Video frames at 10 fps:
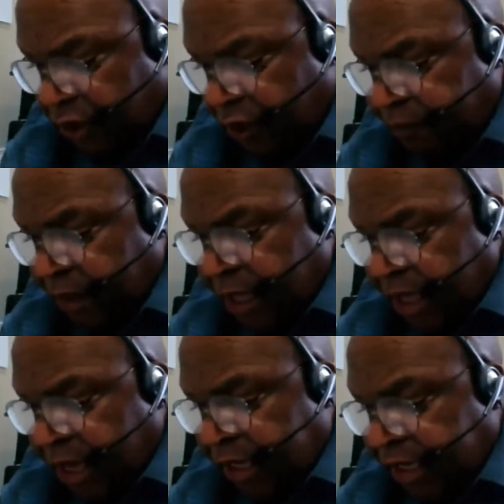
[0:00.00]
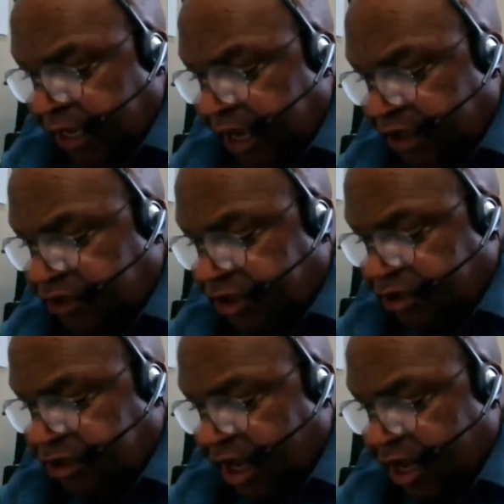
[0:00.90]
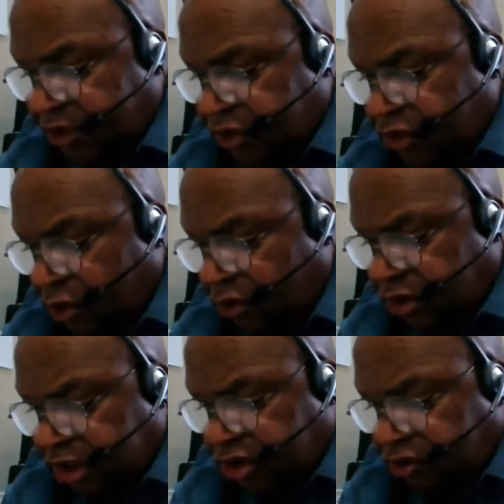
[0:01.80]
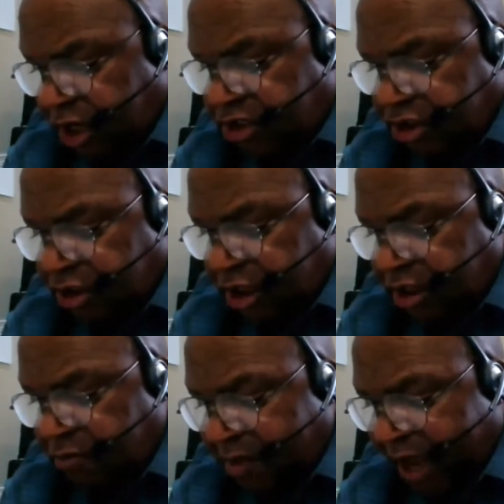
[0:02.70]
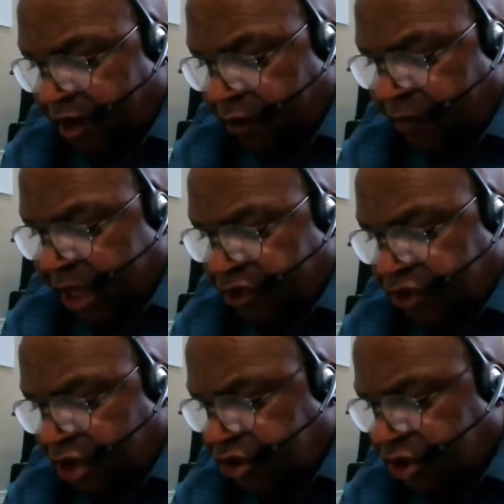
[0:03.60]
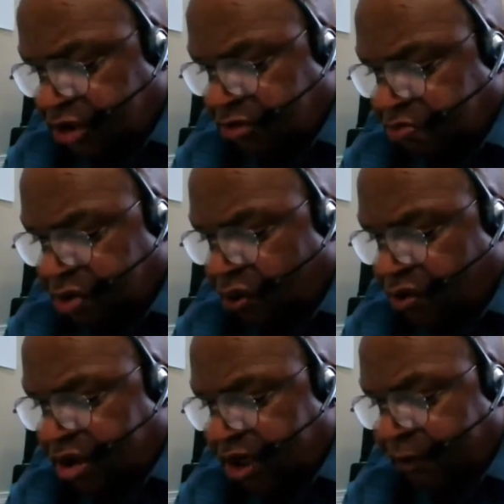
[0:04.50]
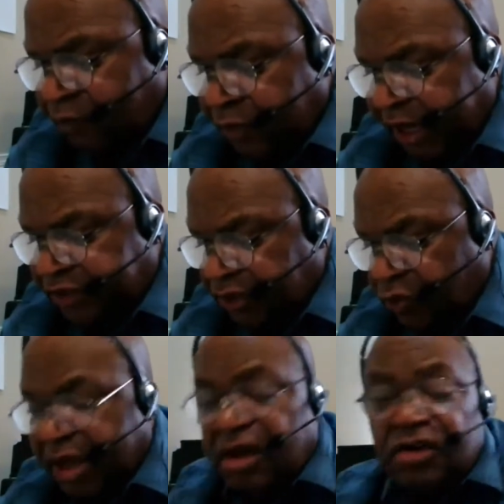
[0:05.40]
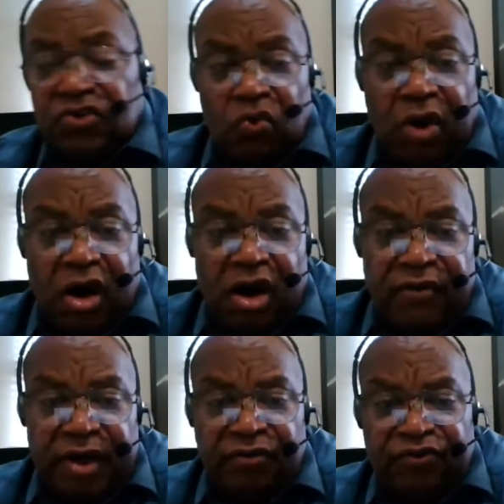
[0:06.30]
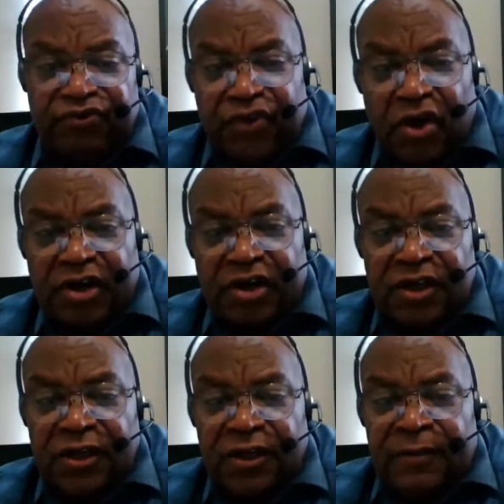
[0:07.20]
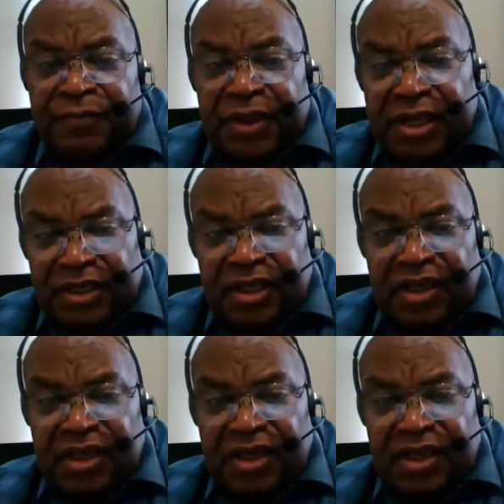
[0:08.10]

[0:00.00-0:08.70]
Tom, and he exercised no discretion in the matter, and just as boldly as he went out to war and fought and